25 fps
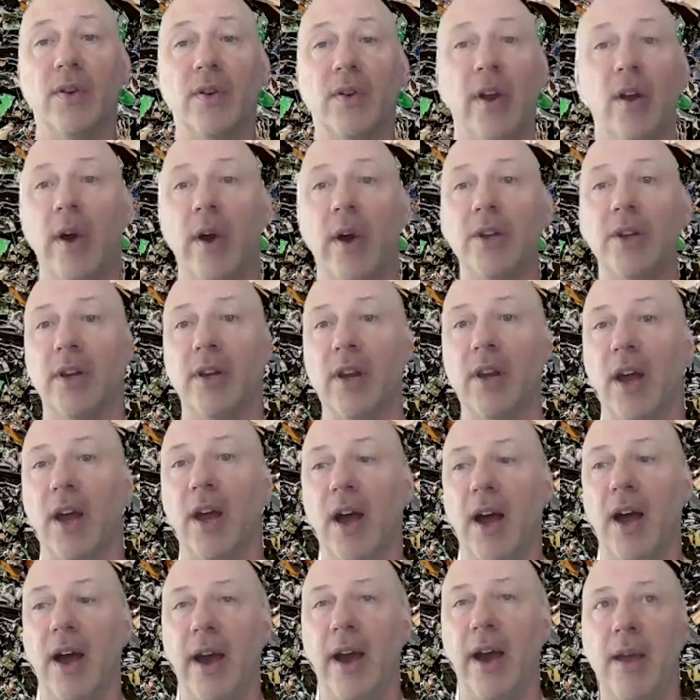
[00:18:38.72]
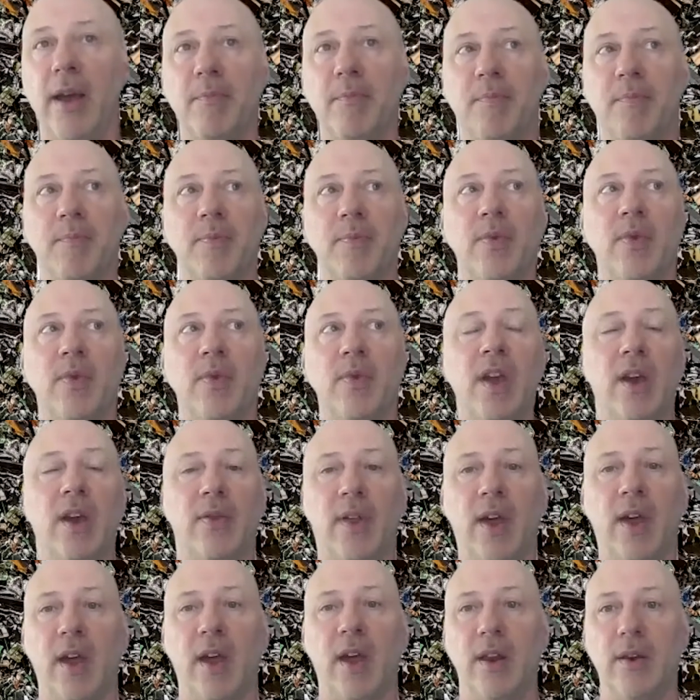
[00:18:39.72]
question. I think
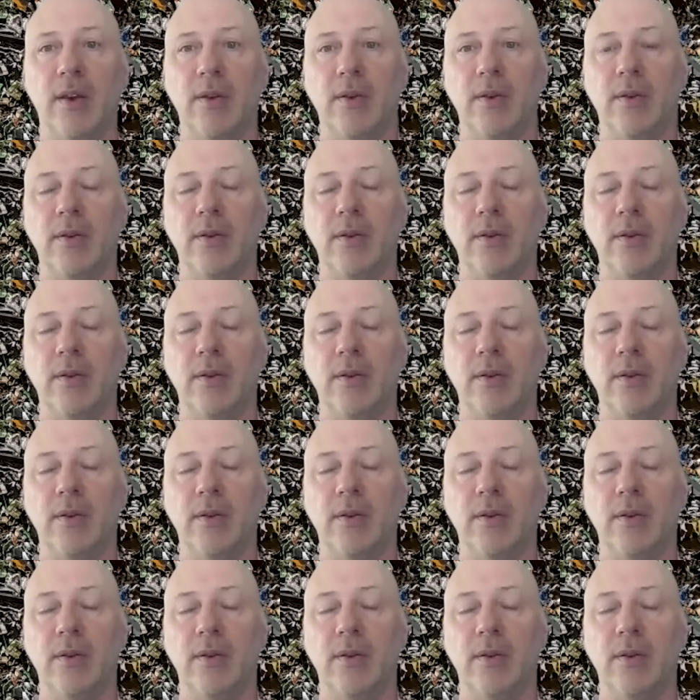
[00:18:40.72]
that